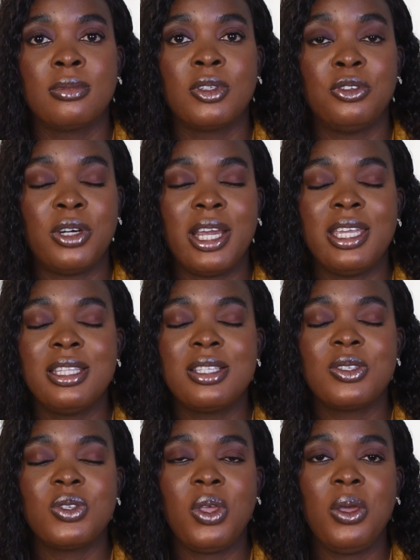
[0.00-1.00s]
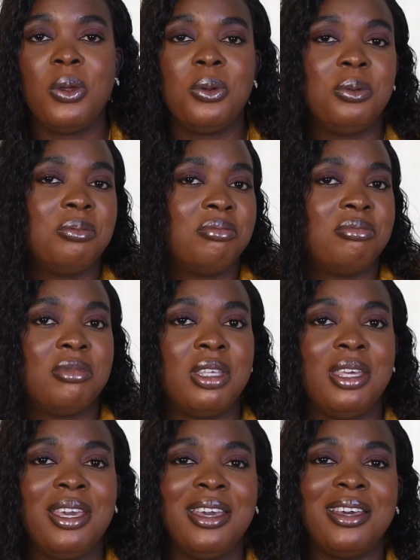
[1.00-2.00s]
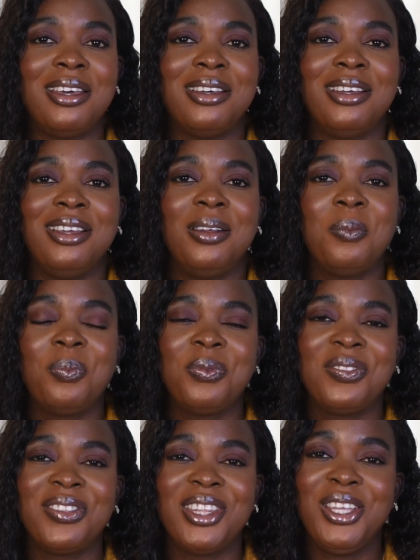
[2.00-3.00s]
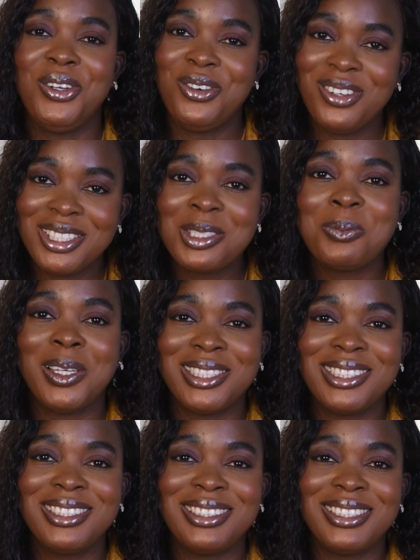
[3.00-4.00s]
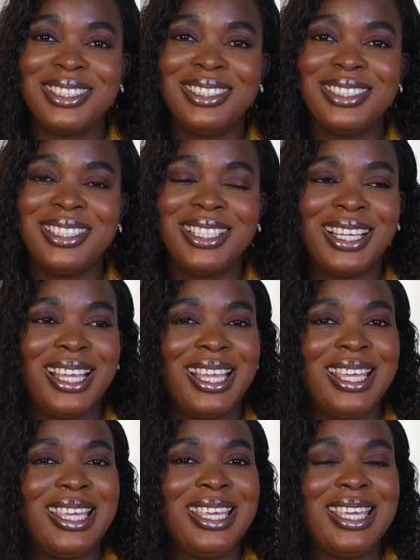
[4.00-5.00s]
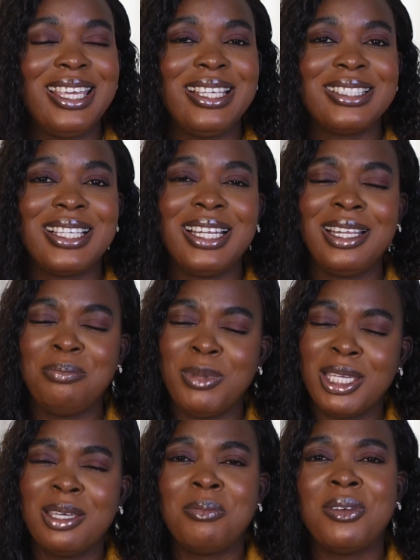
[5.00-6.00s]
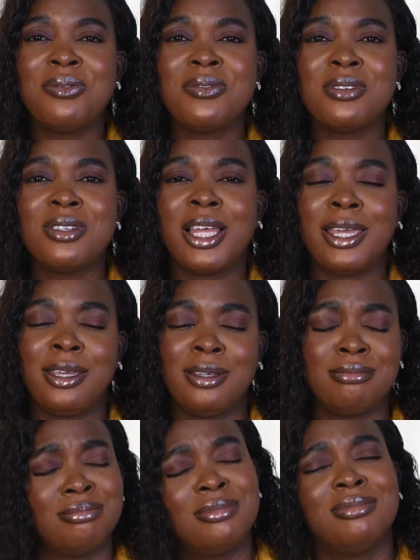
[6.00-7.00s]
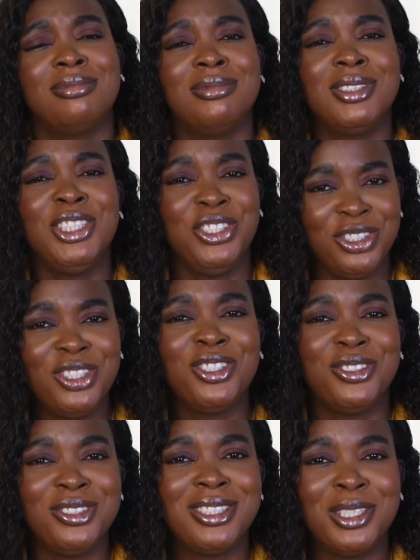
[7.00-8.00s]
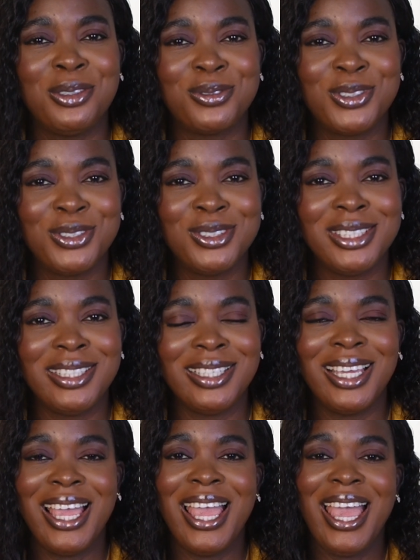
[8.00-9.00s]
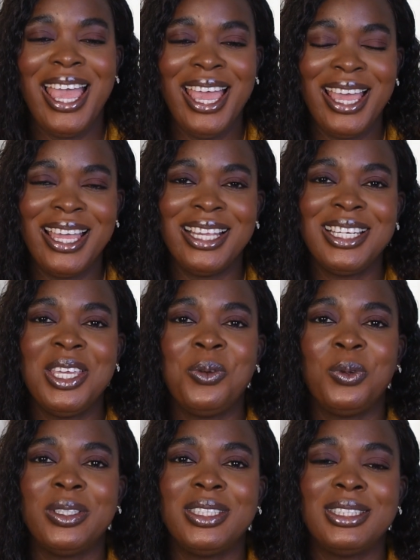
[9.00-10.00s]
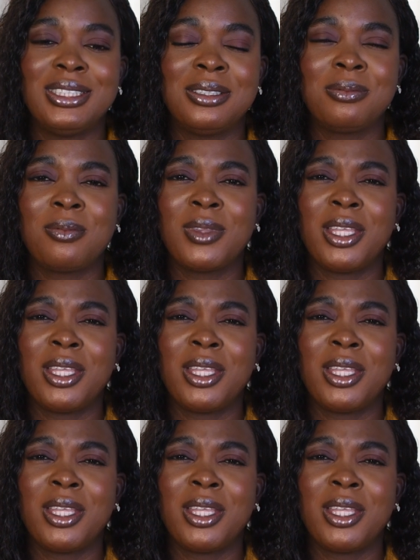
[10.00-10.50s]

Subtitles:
Right? So, yeah. You know what this person did? He started making me feel like you're not good enough, truly. And he was